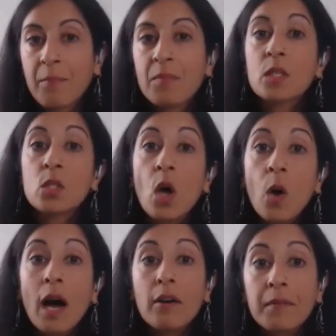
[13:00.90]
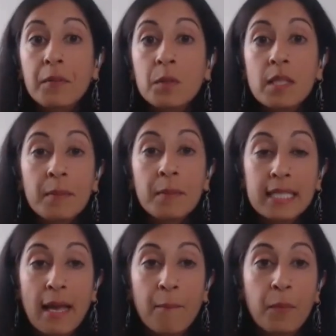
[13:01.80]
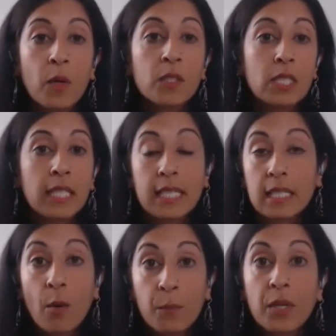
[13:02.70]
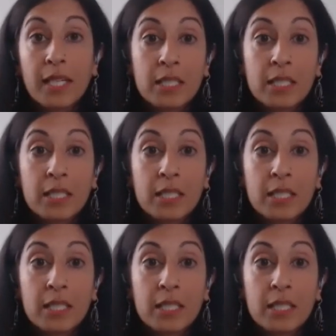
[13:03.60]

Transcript: So I'll give you some examples to help you get